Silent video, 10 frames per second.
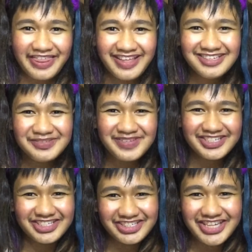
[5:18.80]
Thanks,
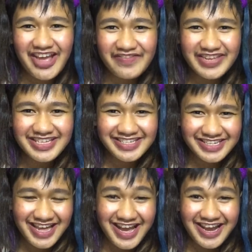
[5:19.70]
Mr. Chavez.
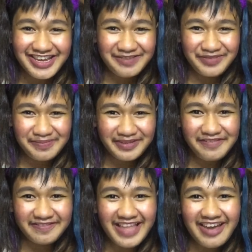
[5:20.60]
I am deeply
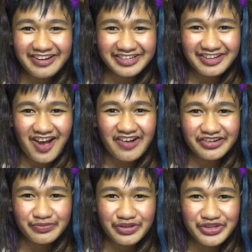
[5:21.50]
flattered and
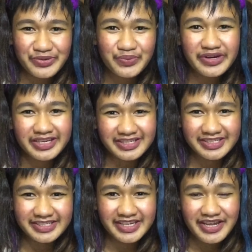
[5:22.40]
honored with your words.
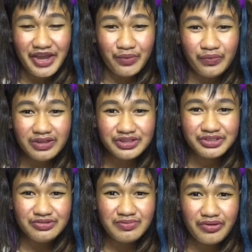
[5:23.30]
We'll
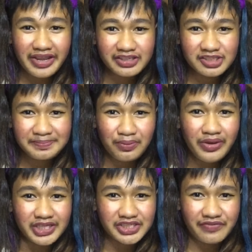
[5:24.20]
do more
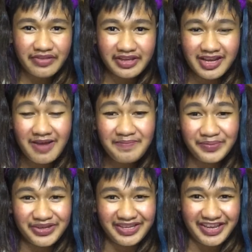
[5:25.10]
exploits for the
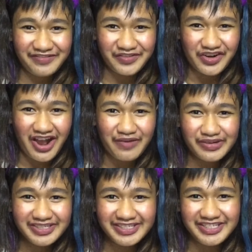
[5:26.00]
company and for our
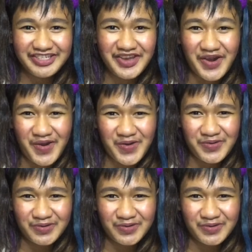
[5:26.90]
CEO.